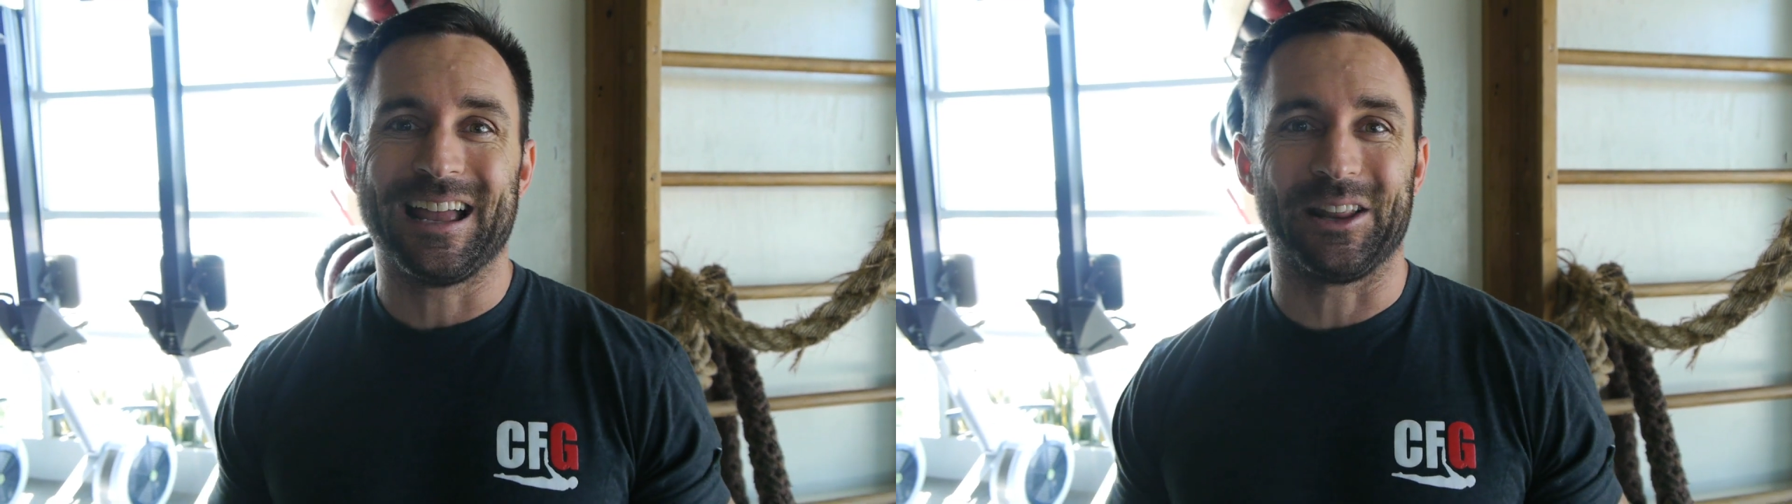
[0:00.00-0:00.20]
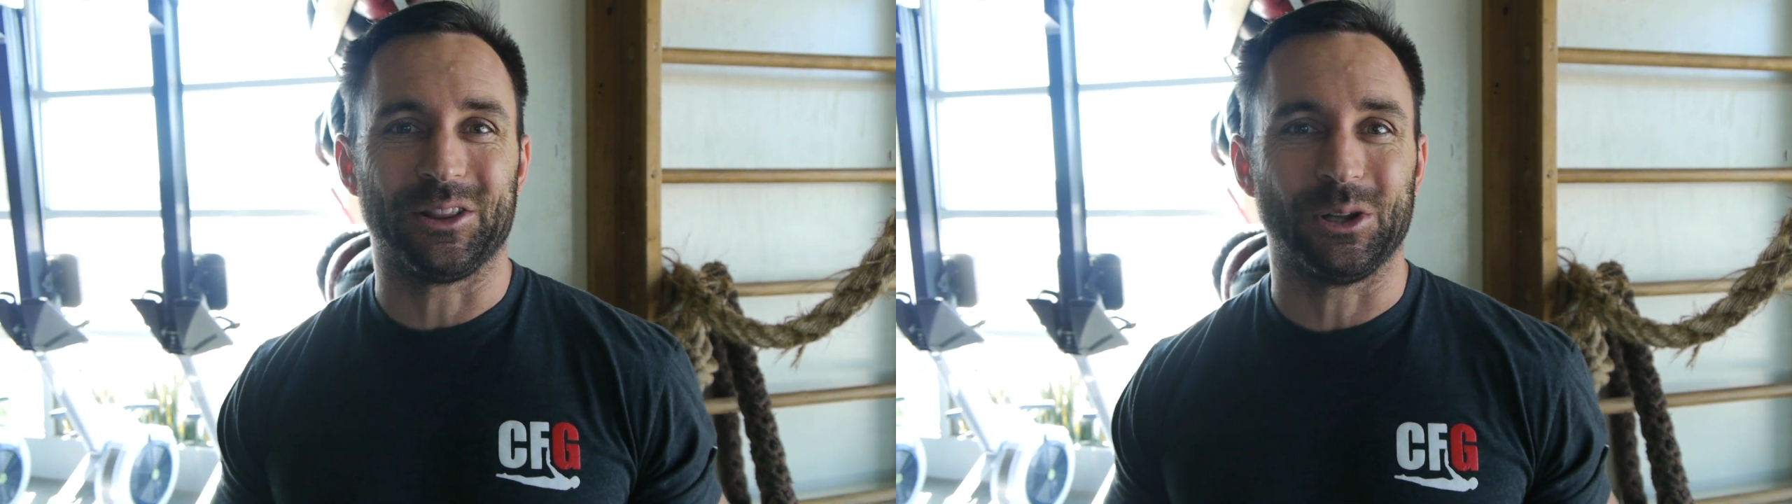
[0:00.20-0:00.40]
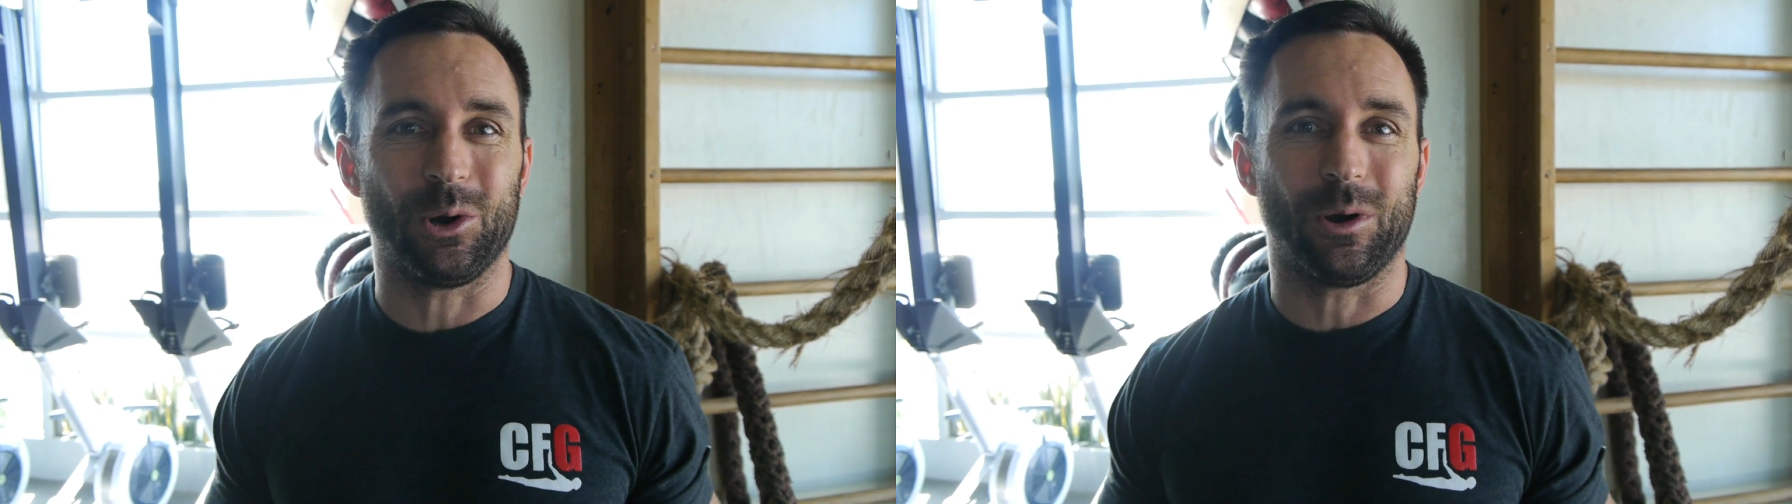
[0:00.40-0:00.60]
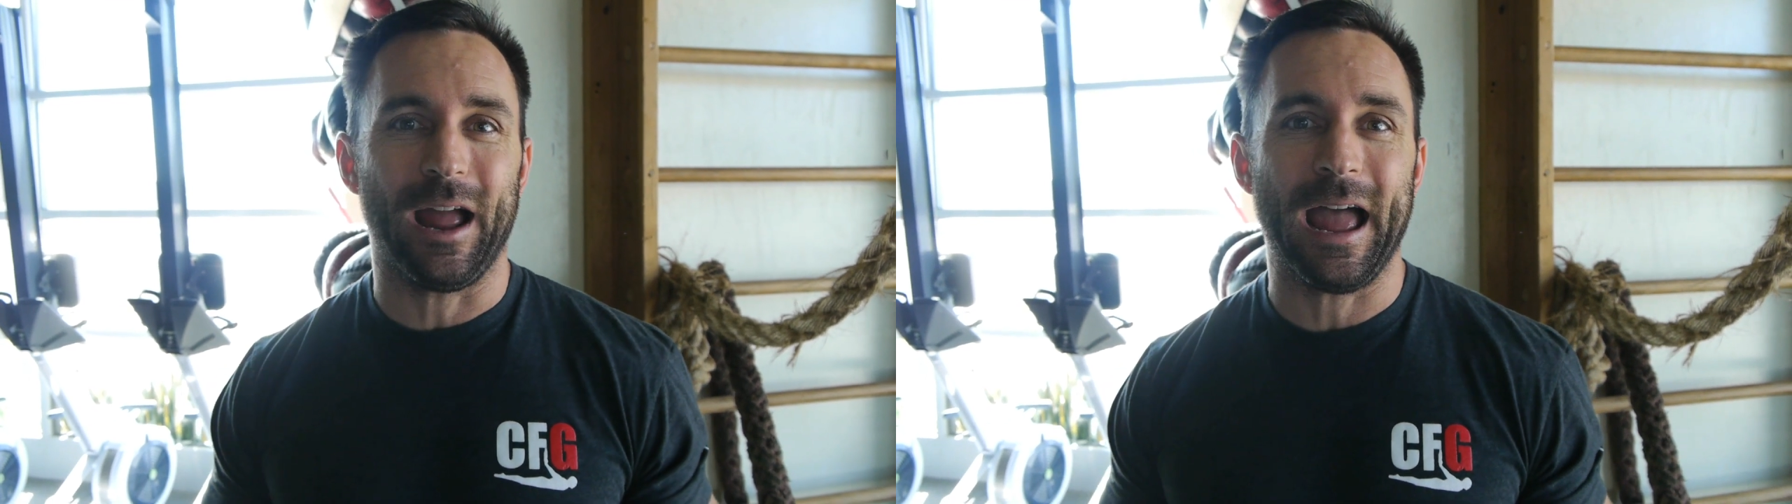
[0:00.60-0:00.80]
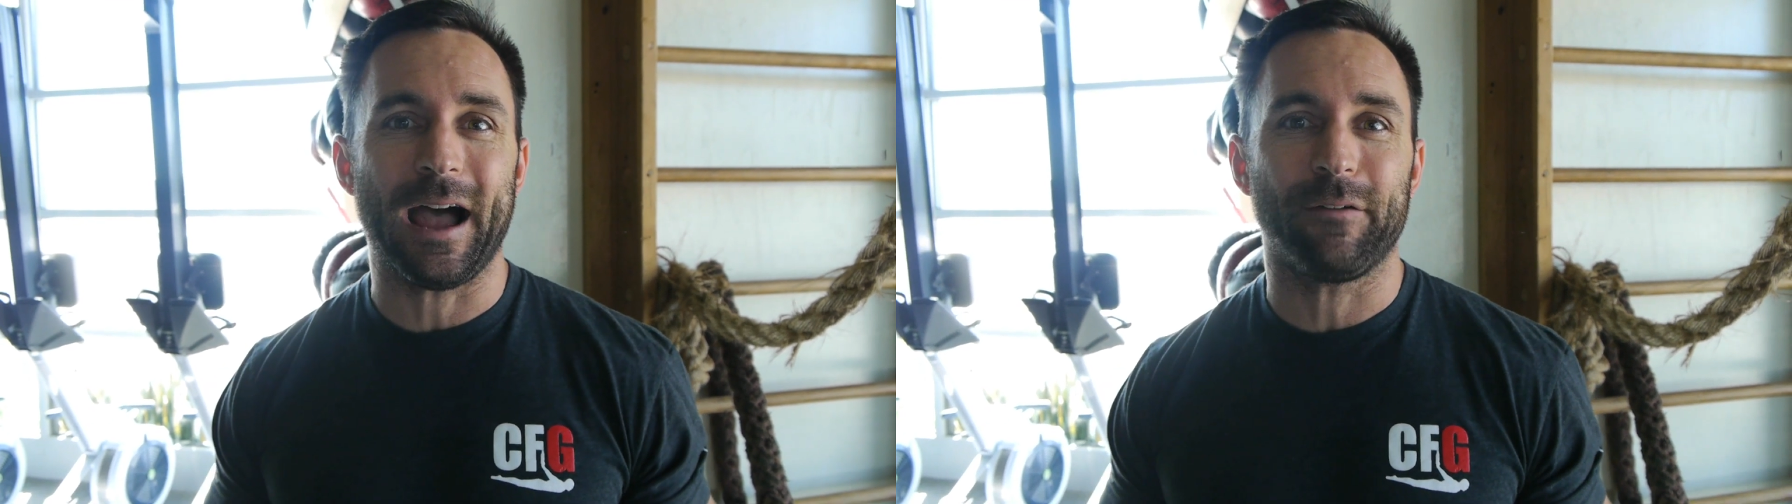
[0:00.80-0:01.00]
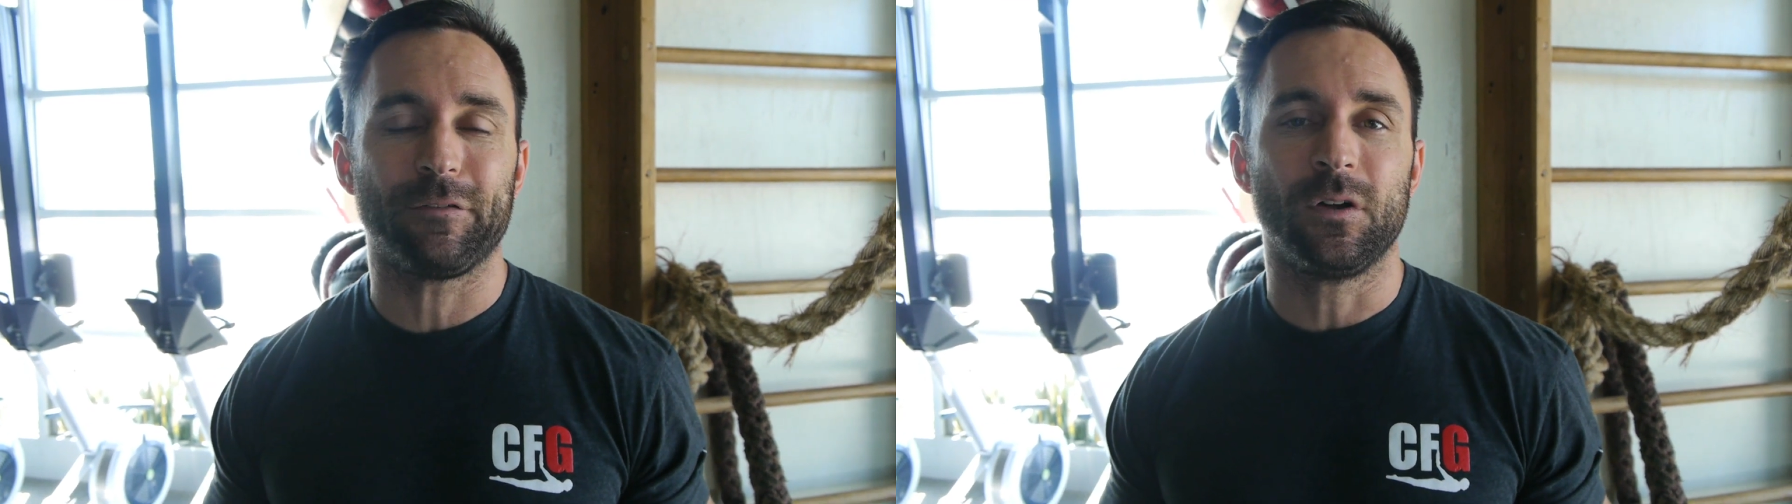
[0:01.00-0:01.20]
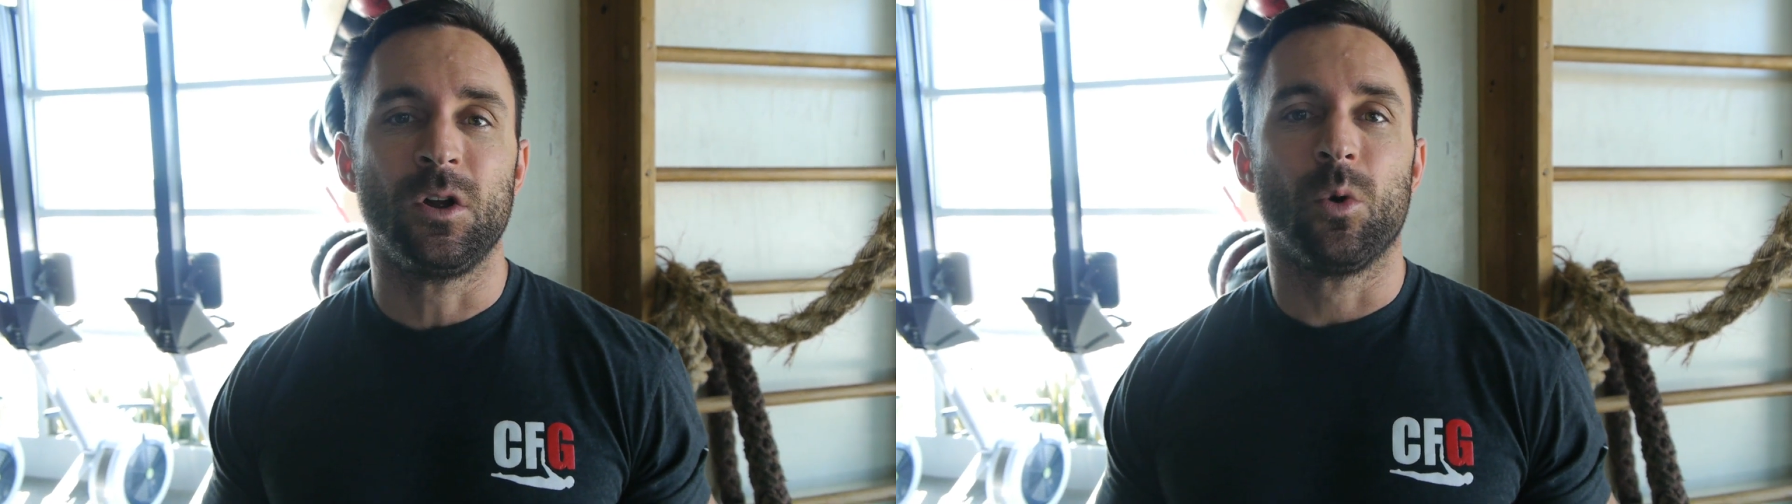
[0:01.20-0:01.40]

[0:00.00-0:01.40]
and at the lower half.